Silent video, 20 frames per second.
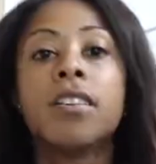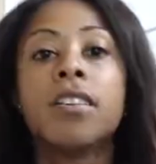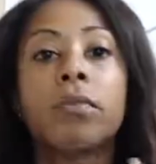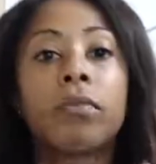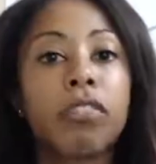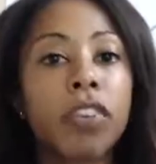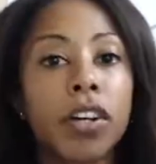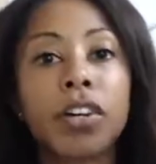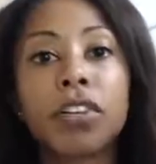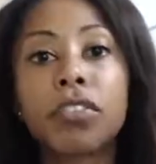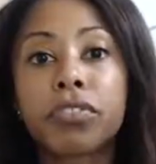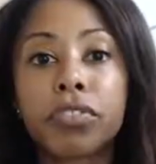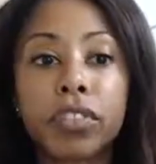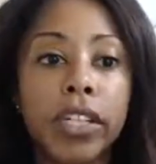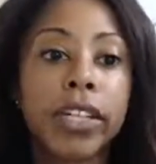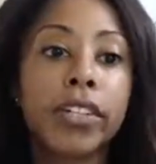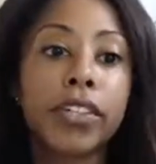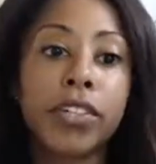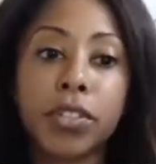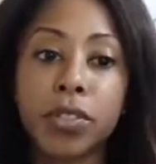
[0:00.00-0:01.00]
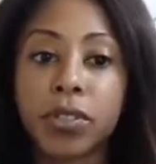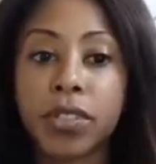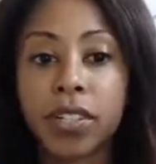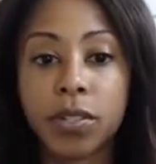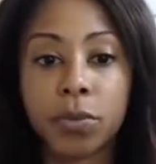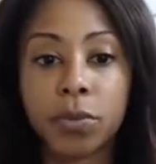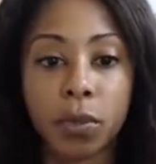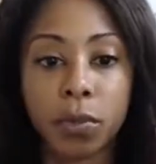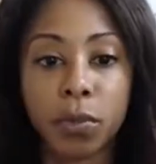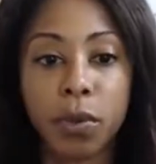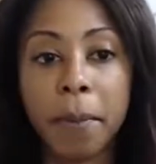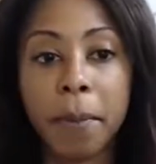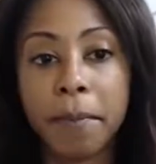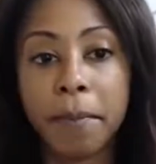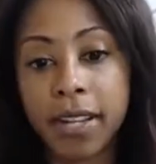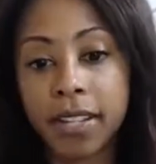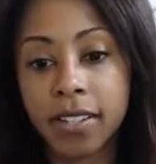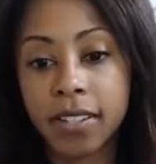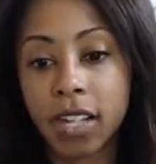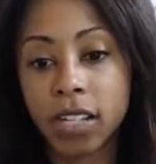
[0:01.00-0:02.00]
feel free to do this with what
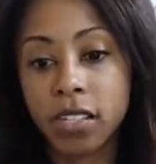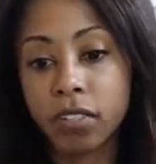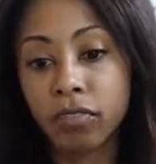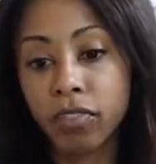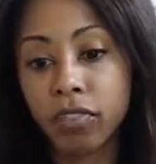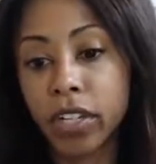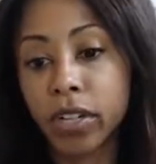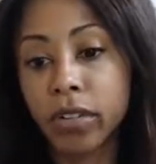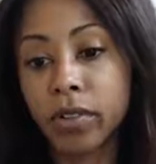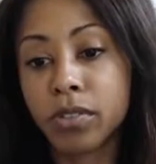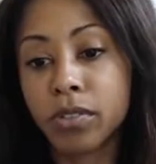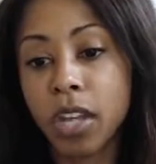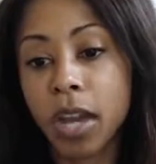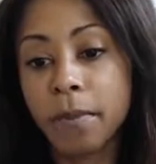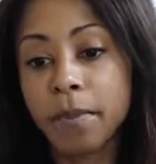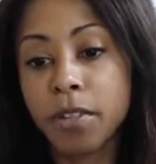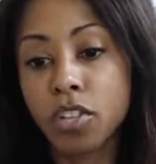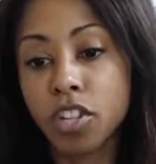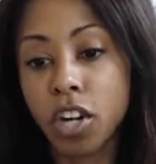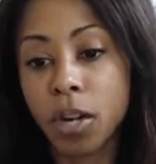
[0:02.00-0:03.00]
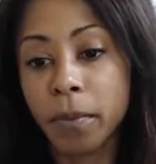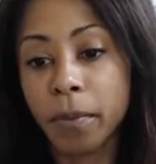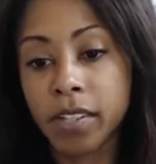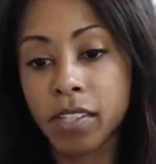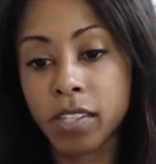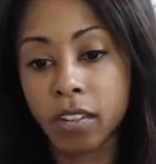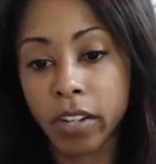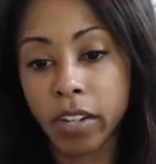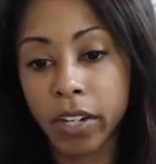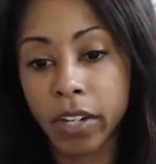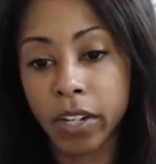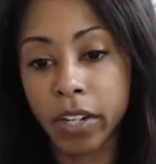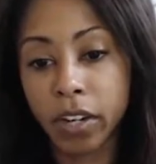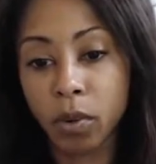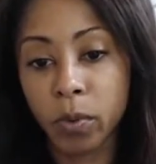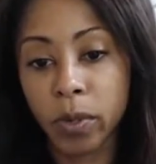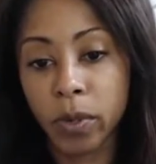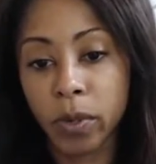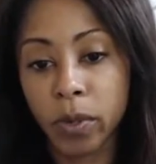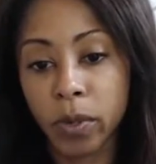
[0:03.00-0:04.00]
makes sense for you. So I'm going to share my screen
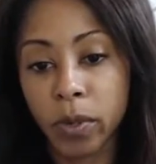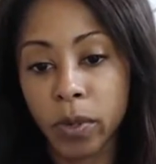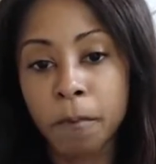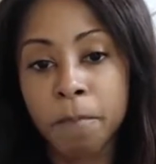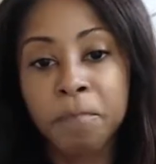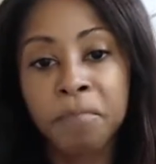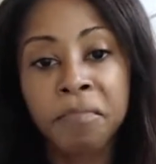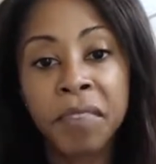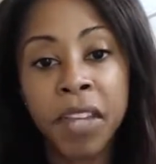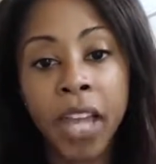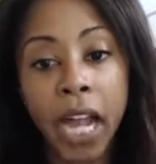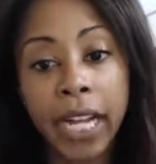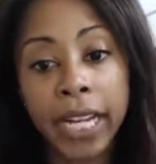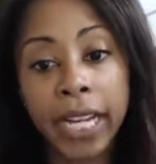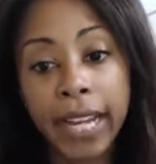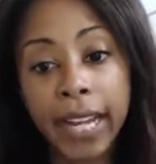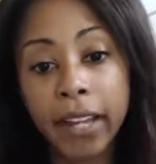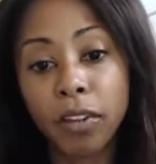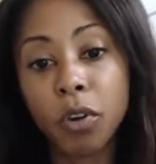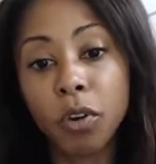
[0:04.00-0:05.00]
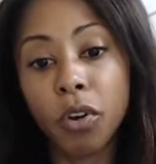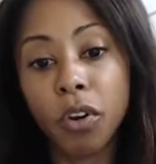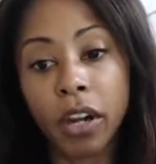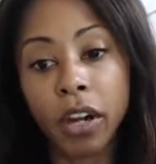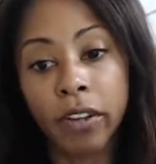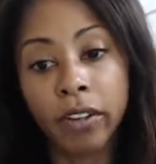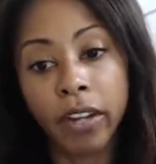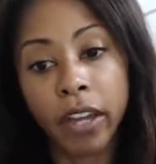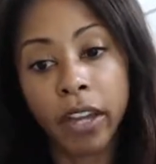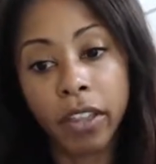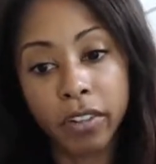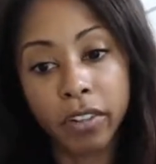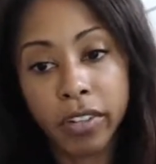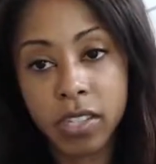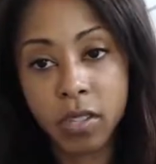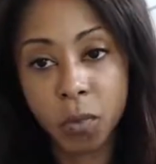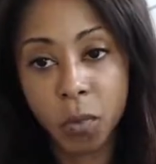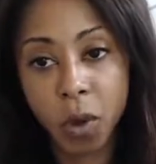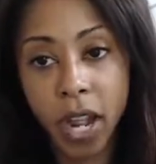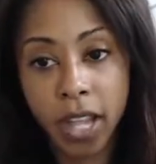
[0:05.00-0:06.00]
over with you. Again, another
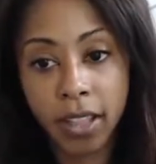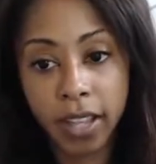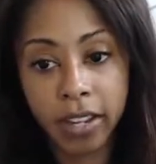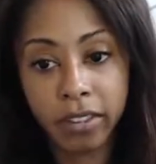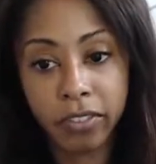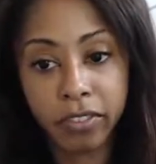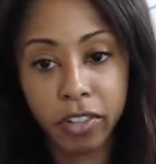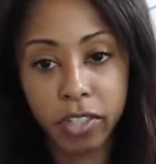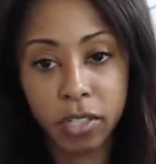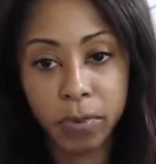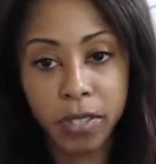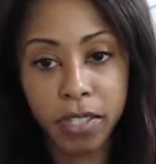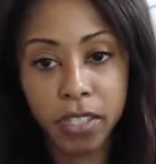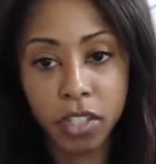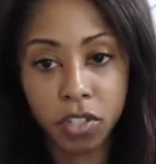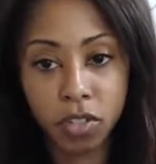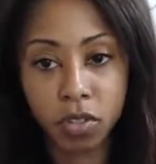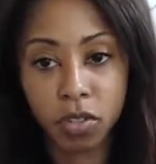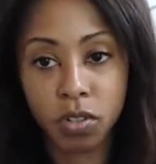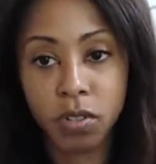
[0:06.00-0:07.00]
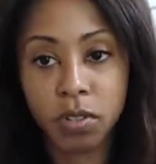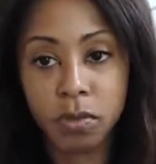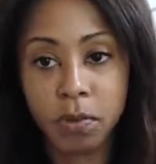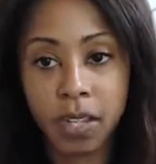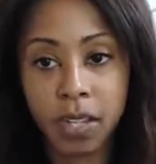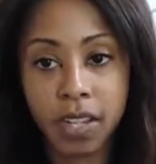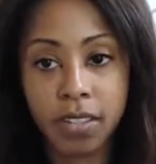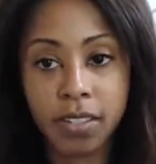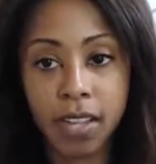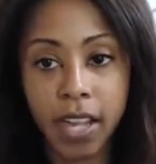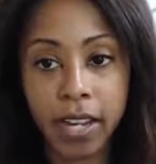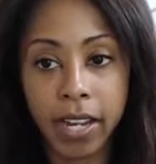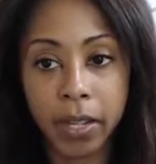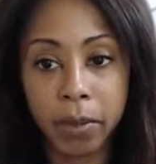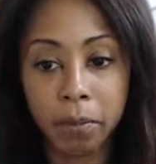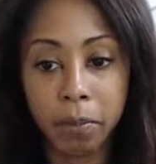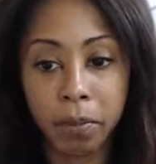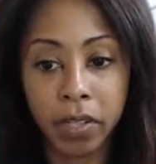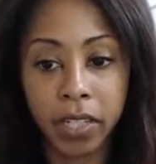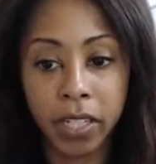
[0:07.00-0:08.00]
reason why I like for it to be digital is because I
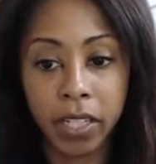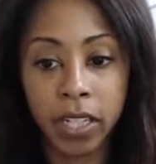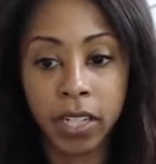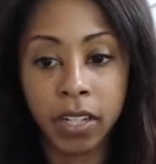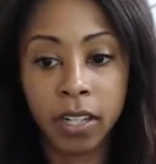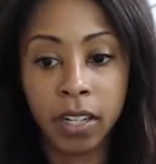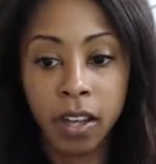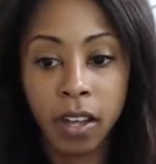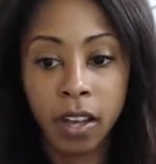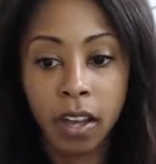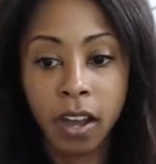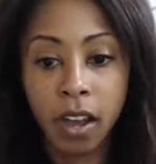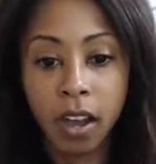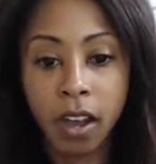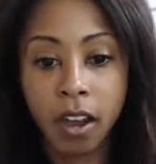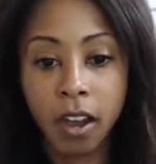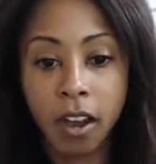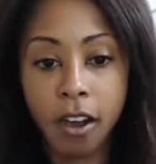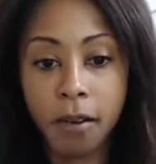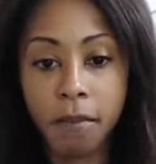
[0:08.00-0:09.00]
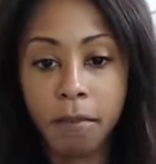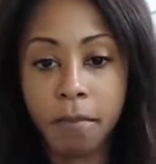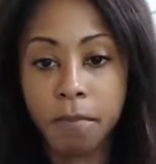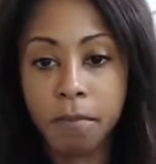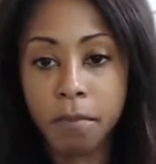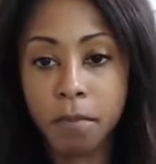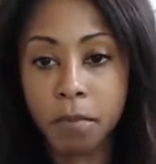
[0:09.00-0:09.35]
can put it, I